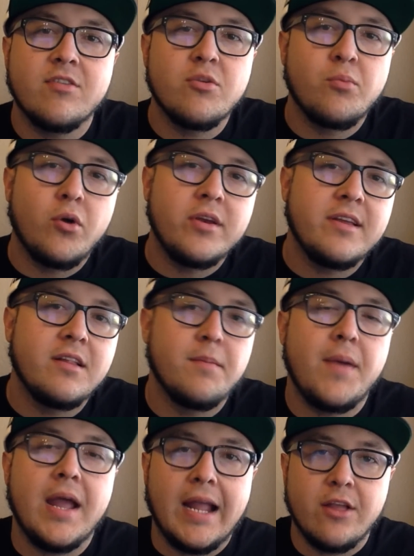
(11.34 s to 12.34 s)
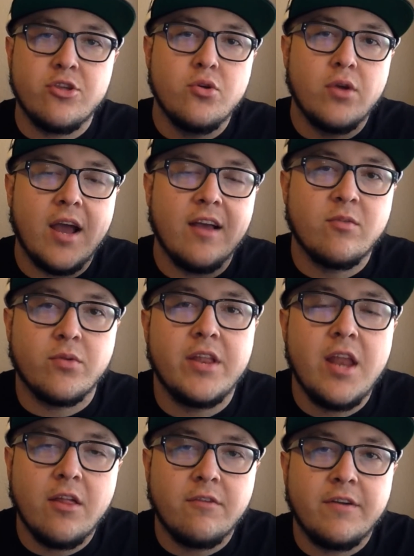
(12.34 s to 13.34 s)
It's your boy Dylan back at you guys with
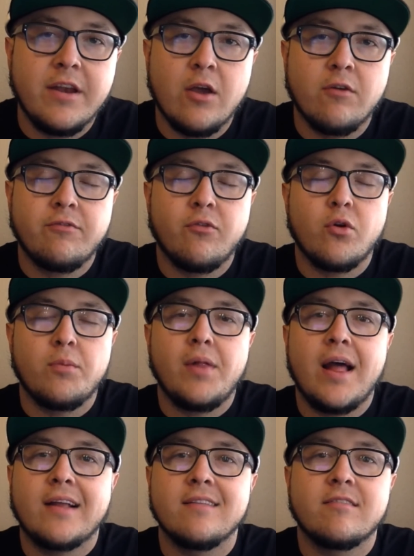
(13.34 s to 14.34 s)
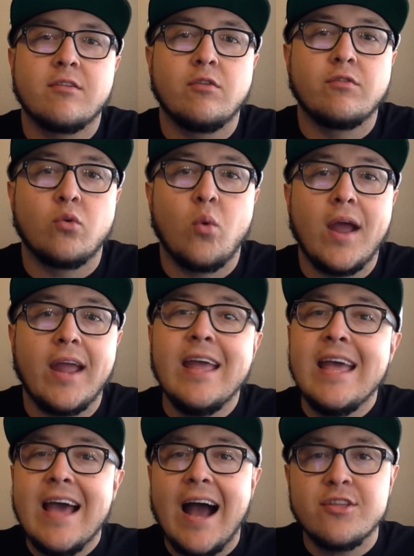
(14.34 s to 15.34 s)
another video for Black and Silver Way.
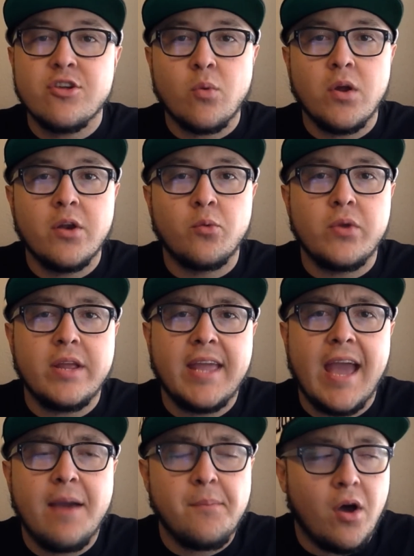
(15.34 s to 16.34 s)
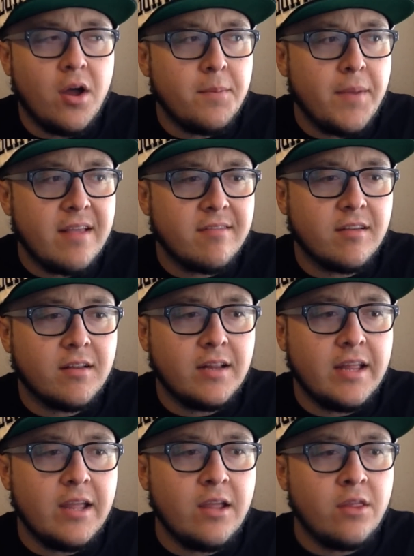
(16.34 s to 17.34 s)
I just want to recap on
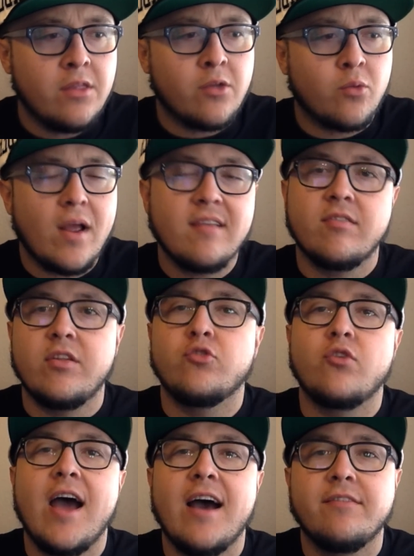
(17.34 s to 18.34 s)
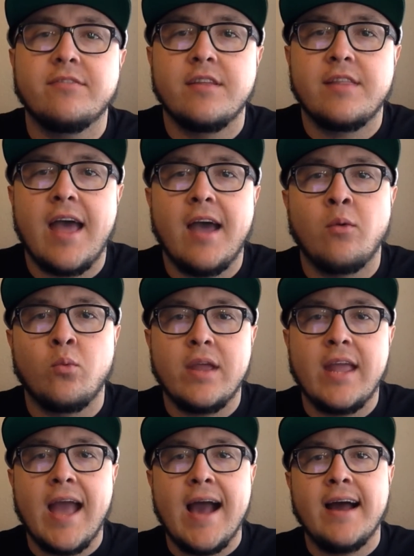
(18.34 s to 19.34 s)
basically the rest of the draft that
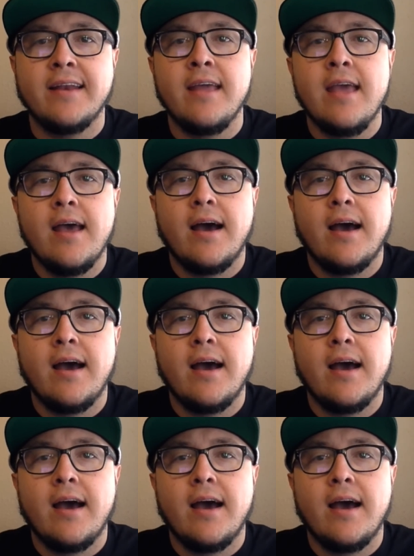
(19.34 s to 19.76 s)
we had.